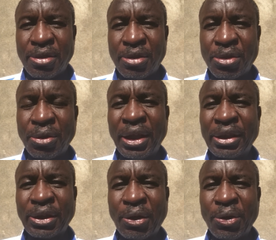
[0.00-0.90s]
to
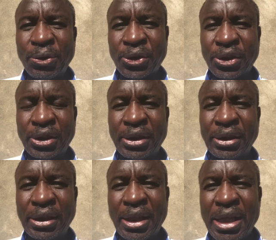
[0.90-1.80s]
disclose
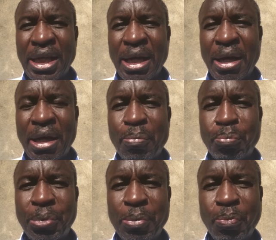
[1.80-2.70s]

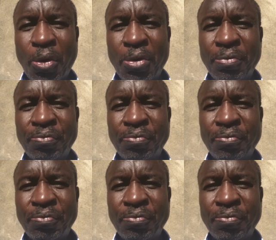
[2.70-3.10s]
people